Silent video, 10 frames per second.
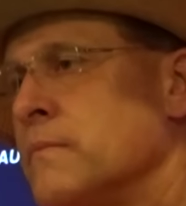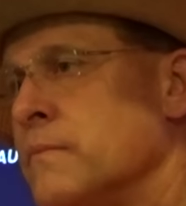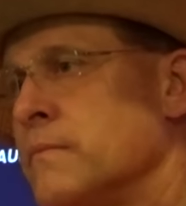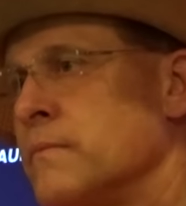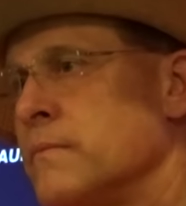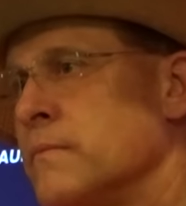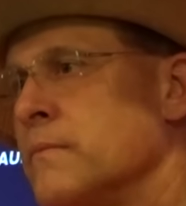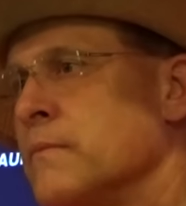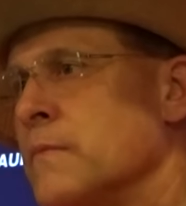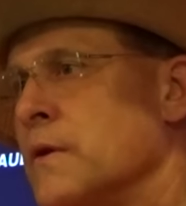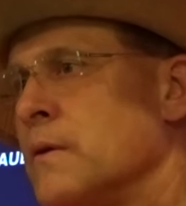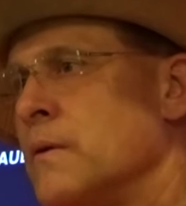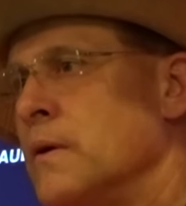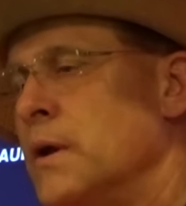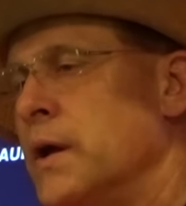those numbers to
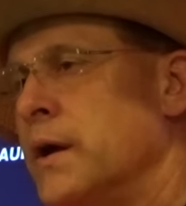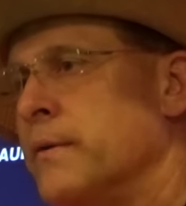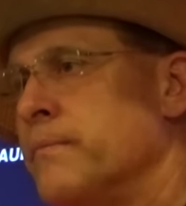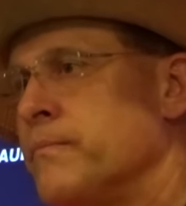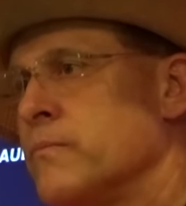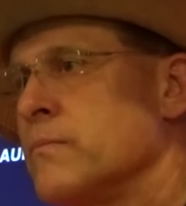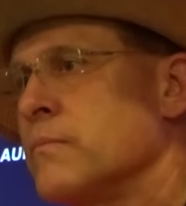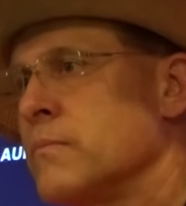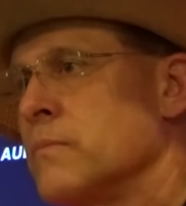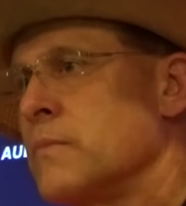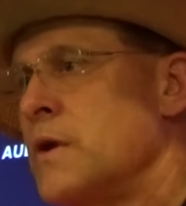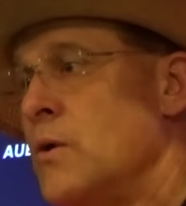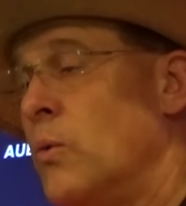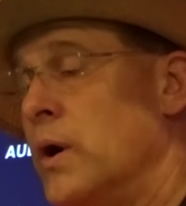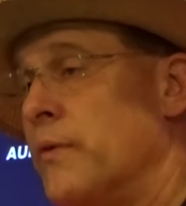possibly yeah. housing or receiving.
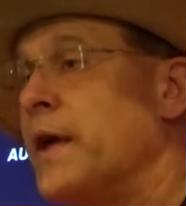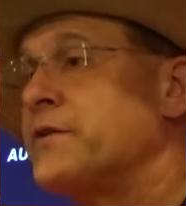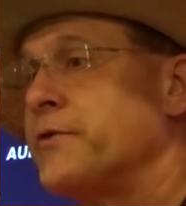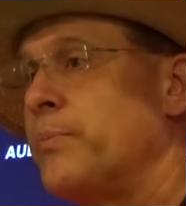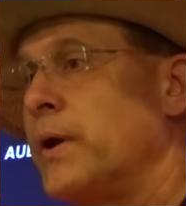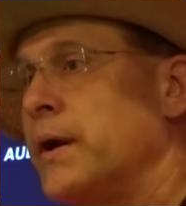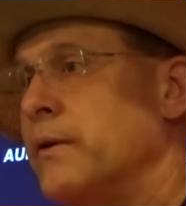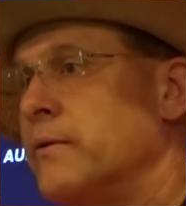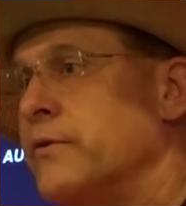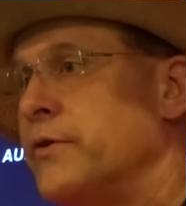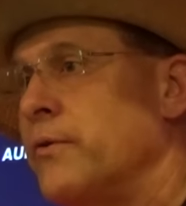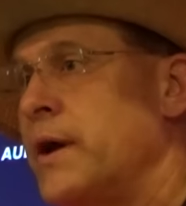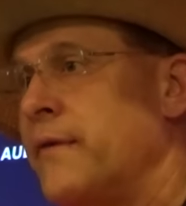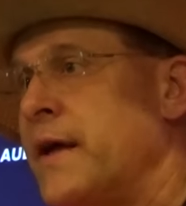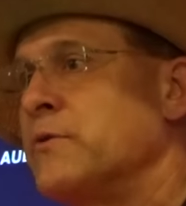Well, that's the plan. There's no
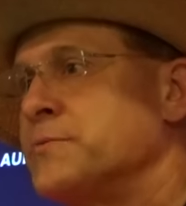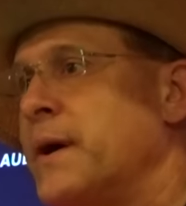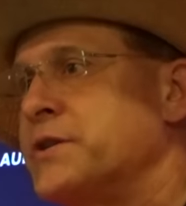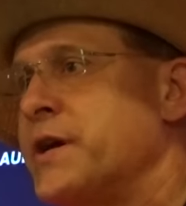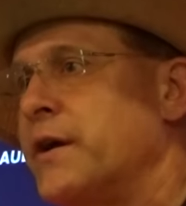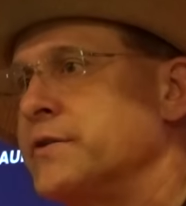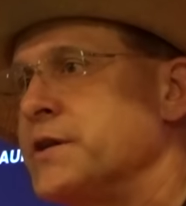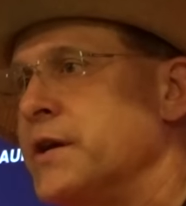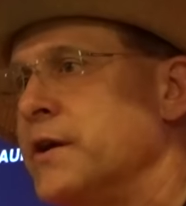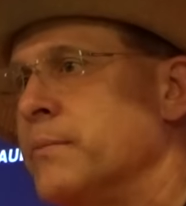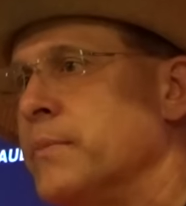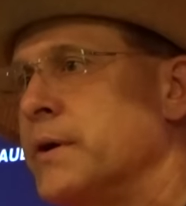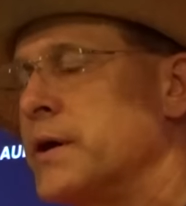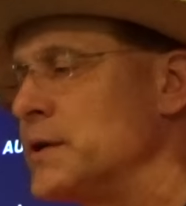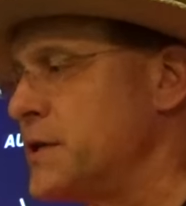doubt. And that was my challenge to him
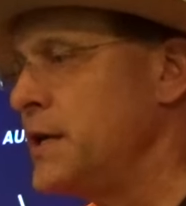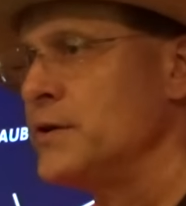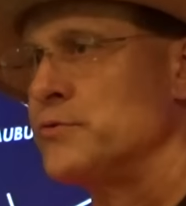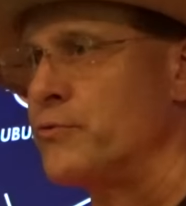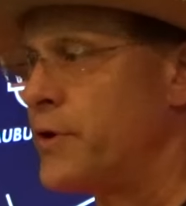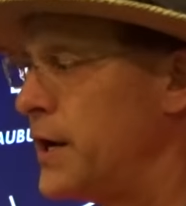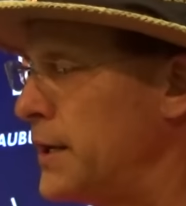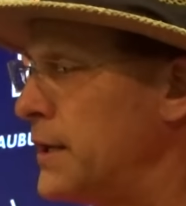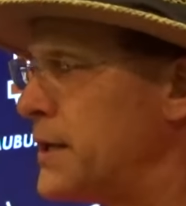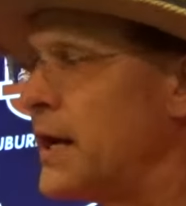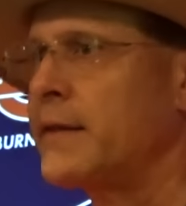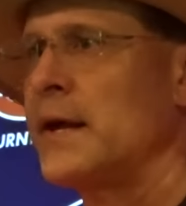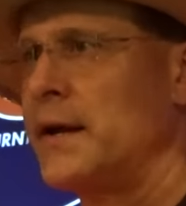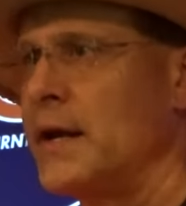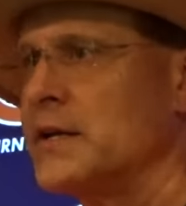because he is ready to take
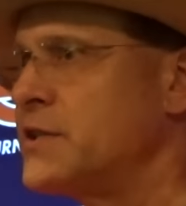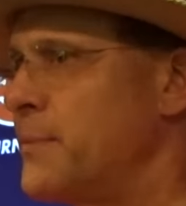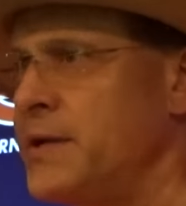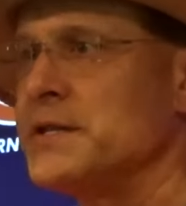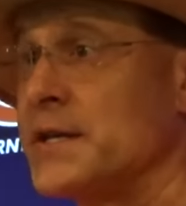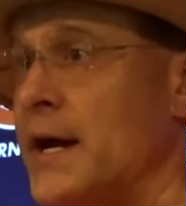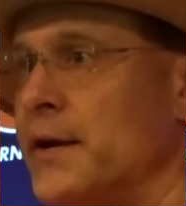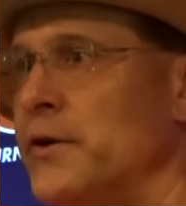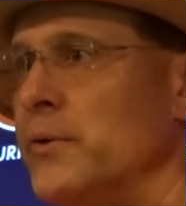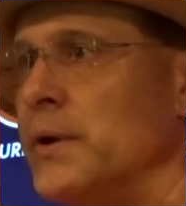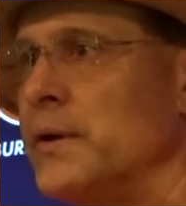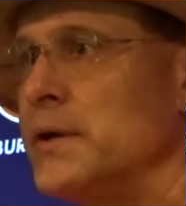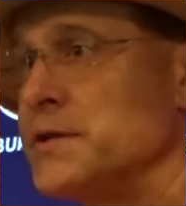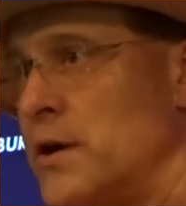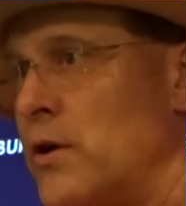that next step. He just got to do it.
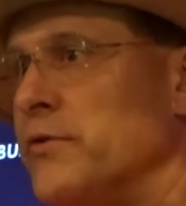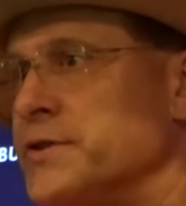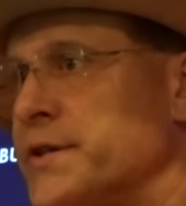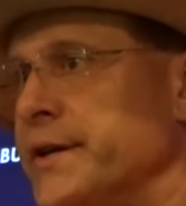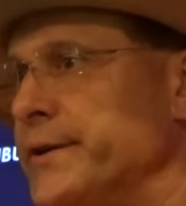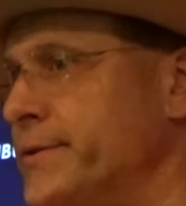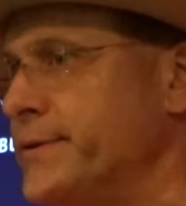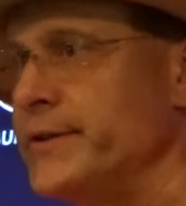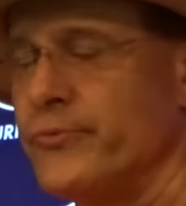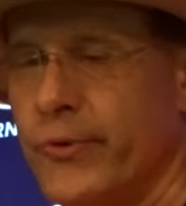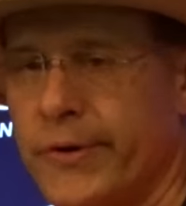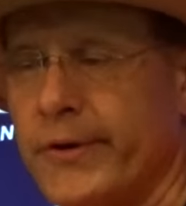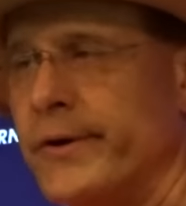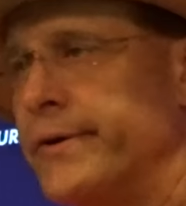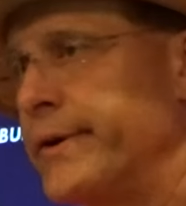He's got all the skills. He's worked
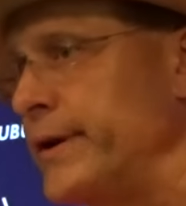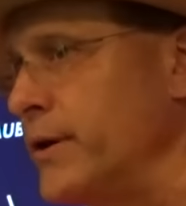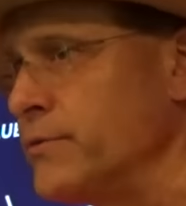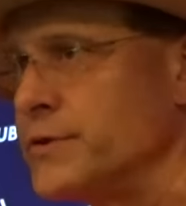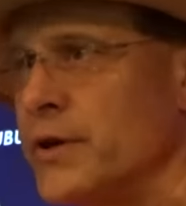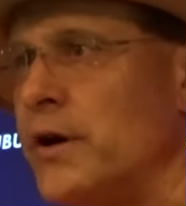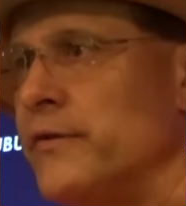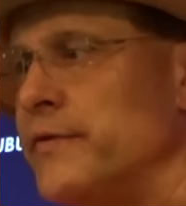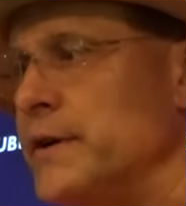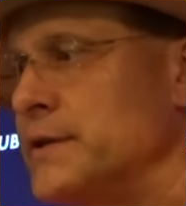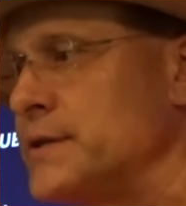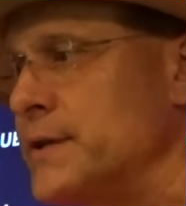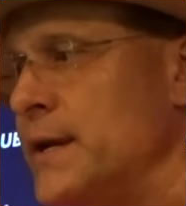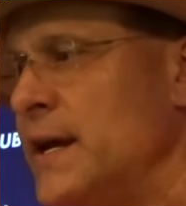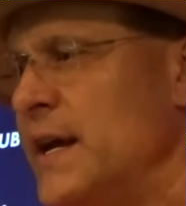hard. He knows the offense,
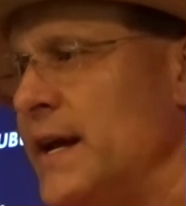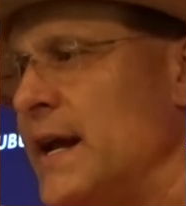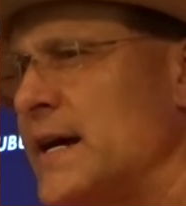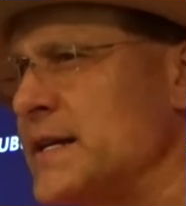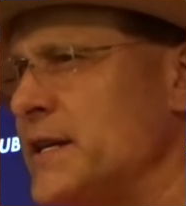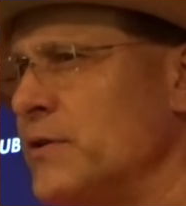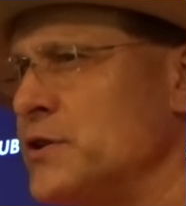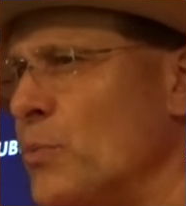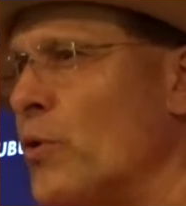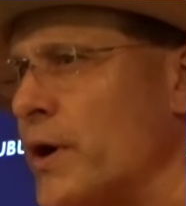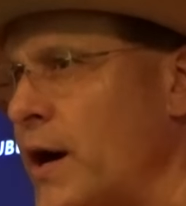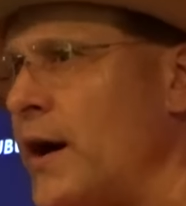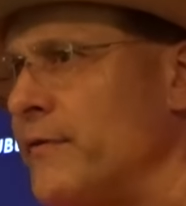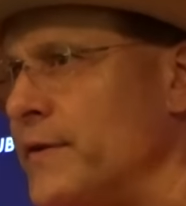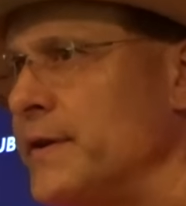and, and I can tell he's more
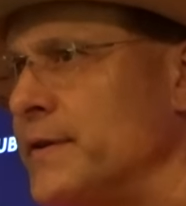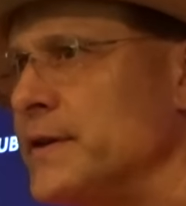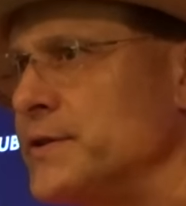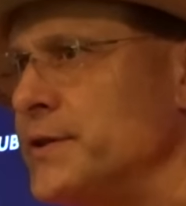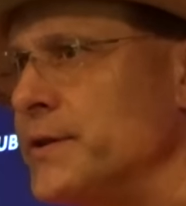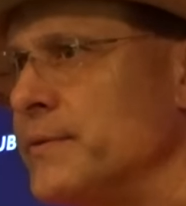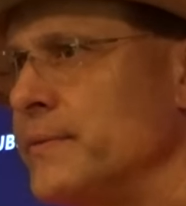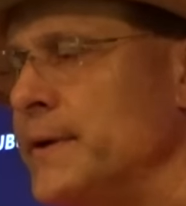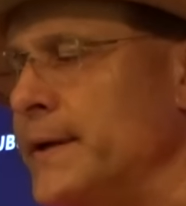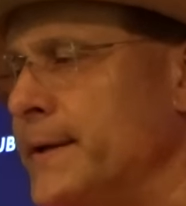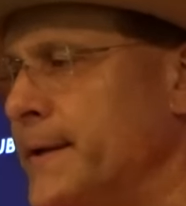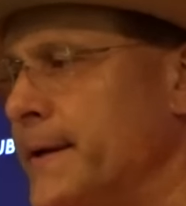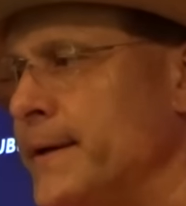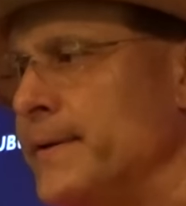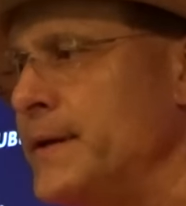confident this year. And
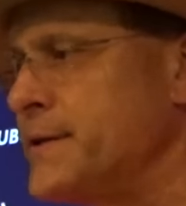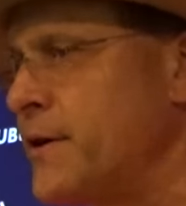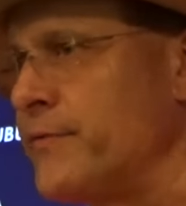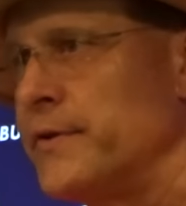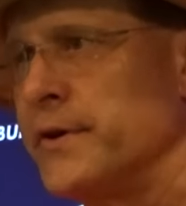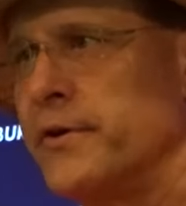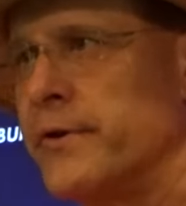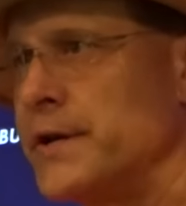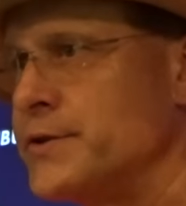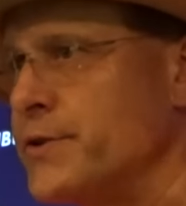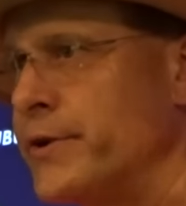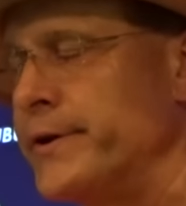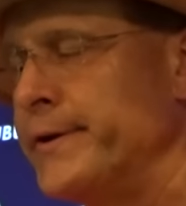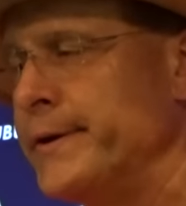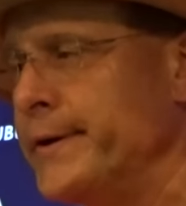uh, he's off to a great
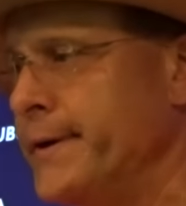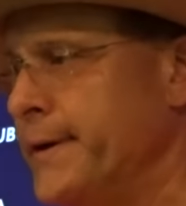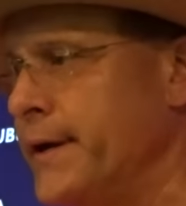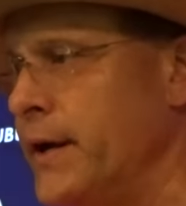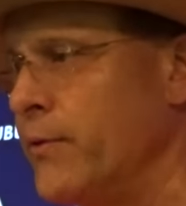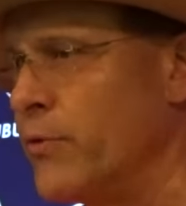start, and